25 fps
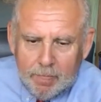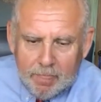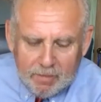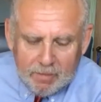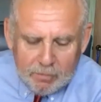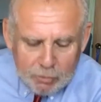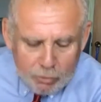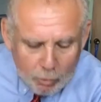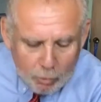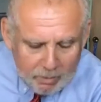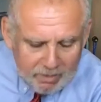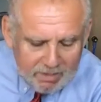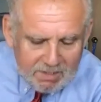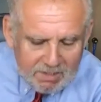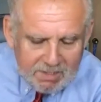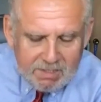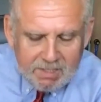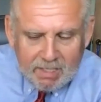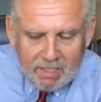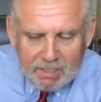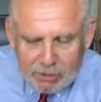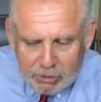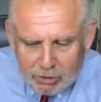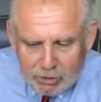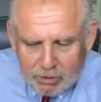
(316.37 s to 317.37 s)
joint
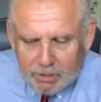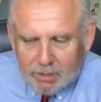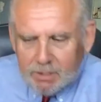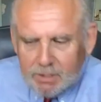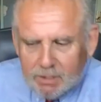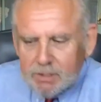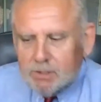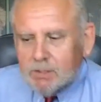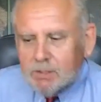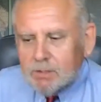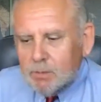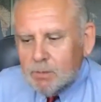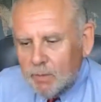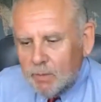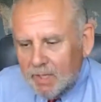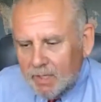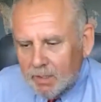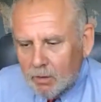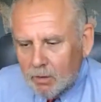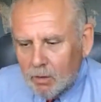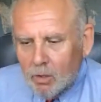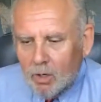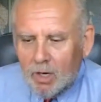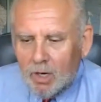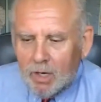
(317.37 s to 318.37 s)
sessions, and we had
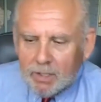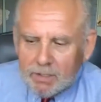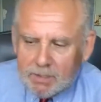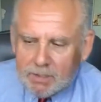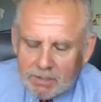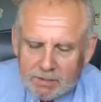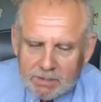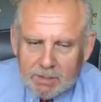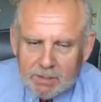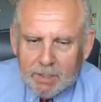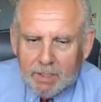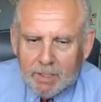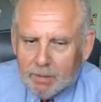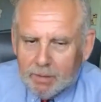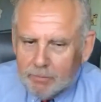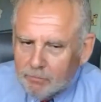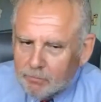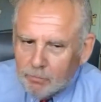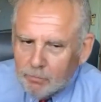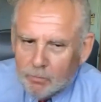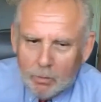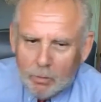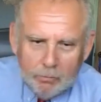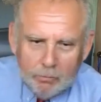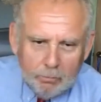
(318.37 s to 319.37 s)
caucusing
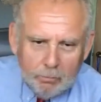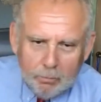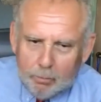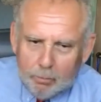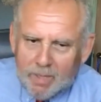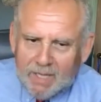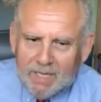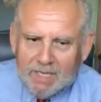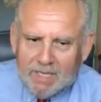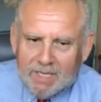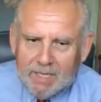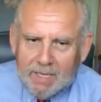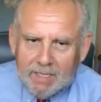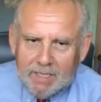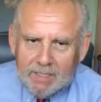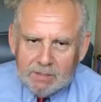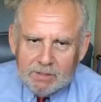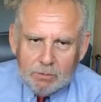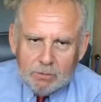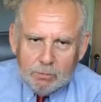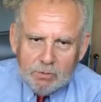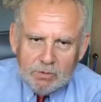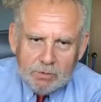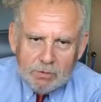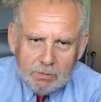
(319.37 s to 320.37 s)
many days.
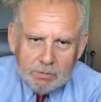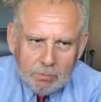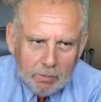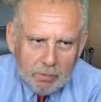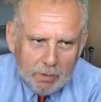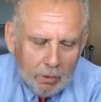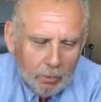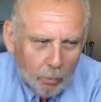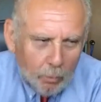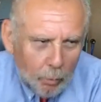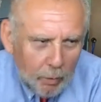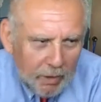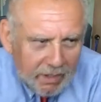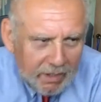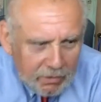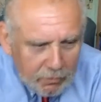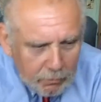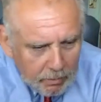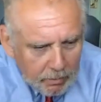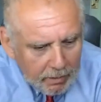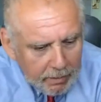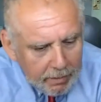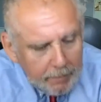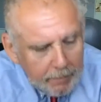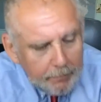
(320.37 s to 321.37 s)
It was weeks
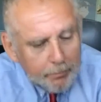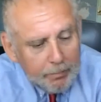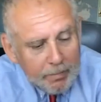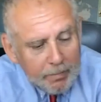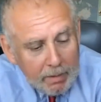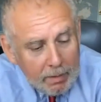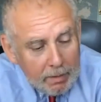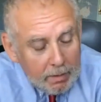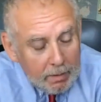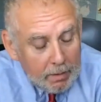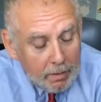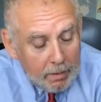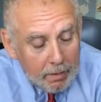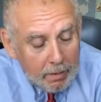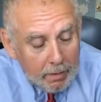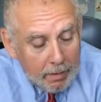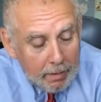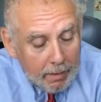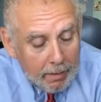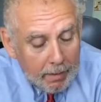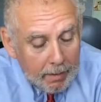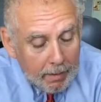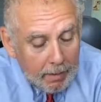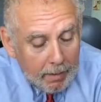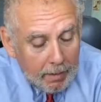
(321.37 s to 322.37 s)
really,
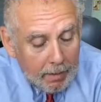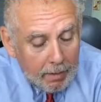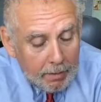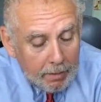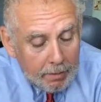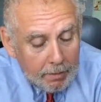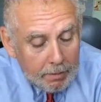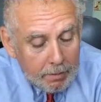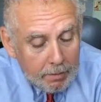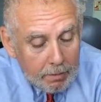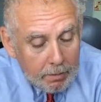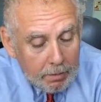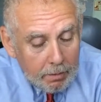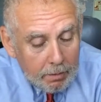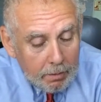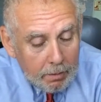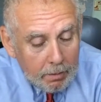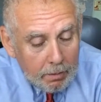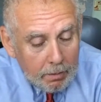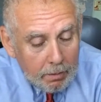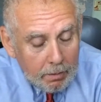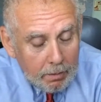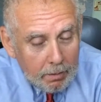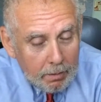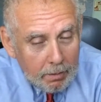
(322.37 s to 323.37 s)
and
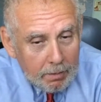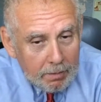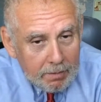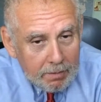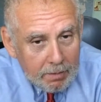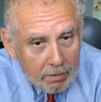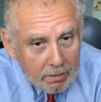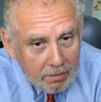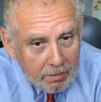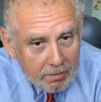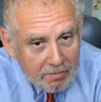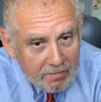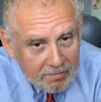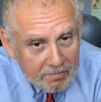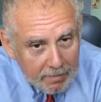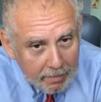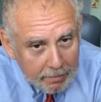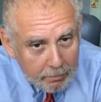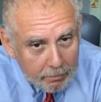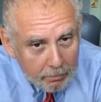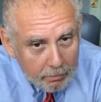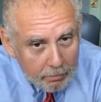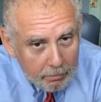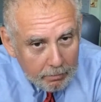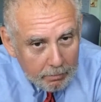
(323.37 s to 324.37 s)
it didn't
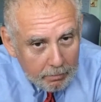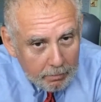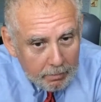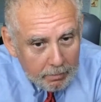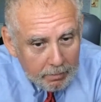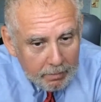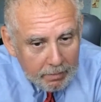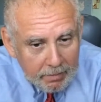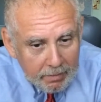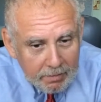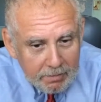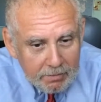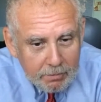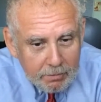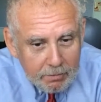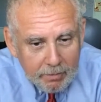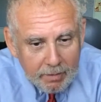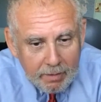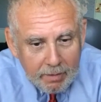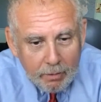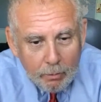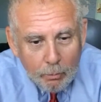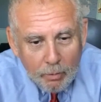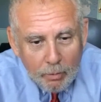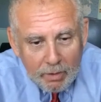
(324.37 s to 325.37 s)
settle. So
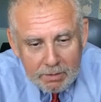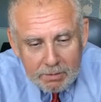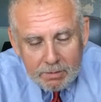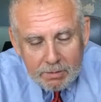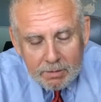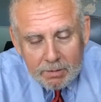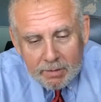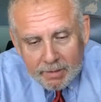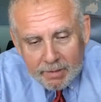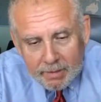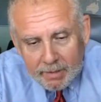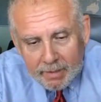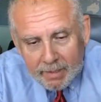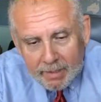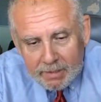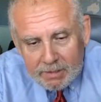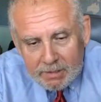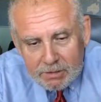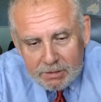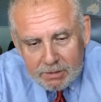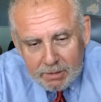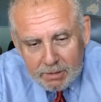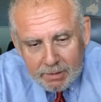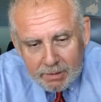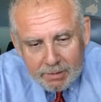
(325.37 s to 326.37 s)
then it went to
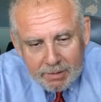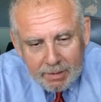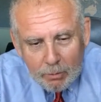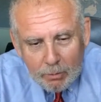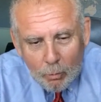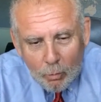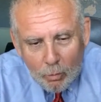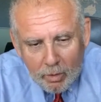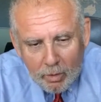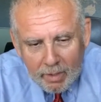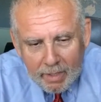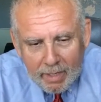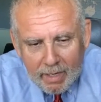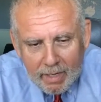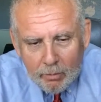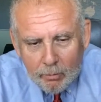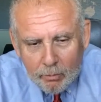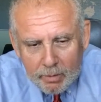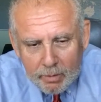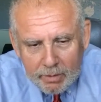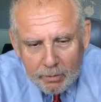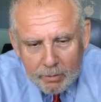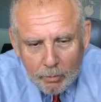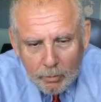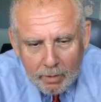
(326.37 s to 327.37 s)
litigation and it didn't work out
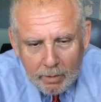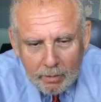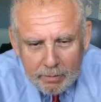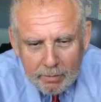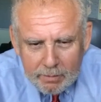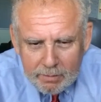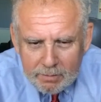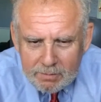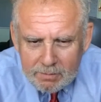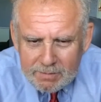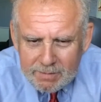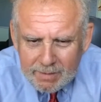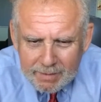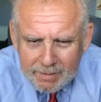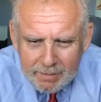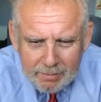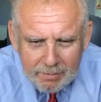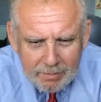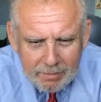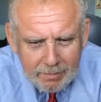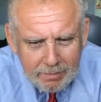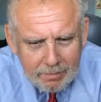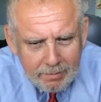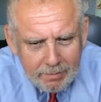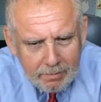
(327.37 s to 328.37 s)
really well. And I was like,
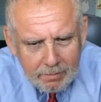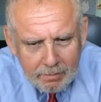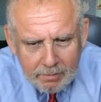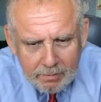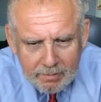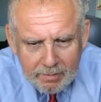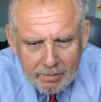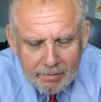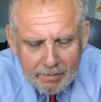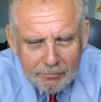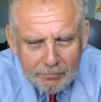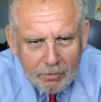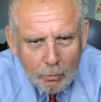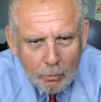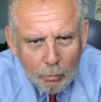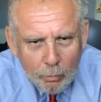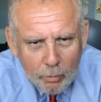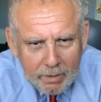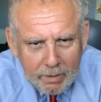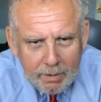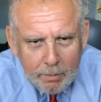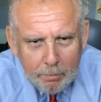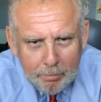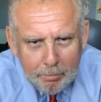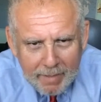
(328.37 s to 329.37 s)
it left a
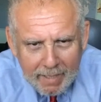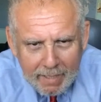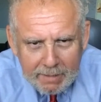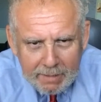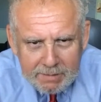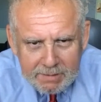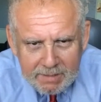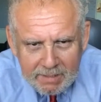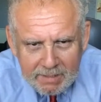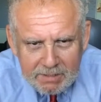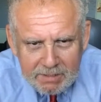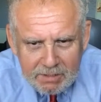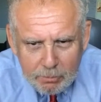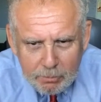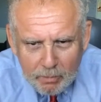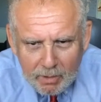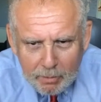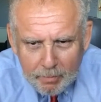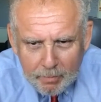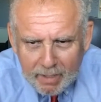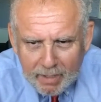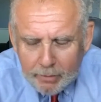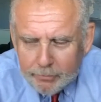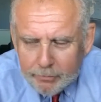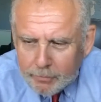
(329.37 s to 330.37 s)
really bad taste in my
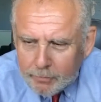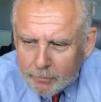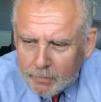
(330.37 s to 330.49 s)
mouth.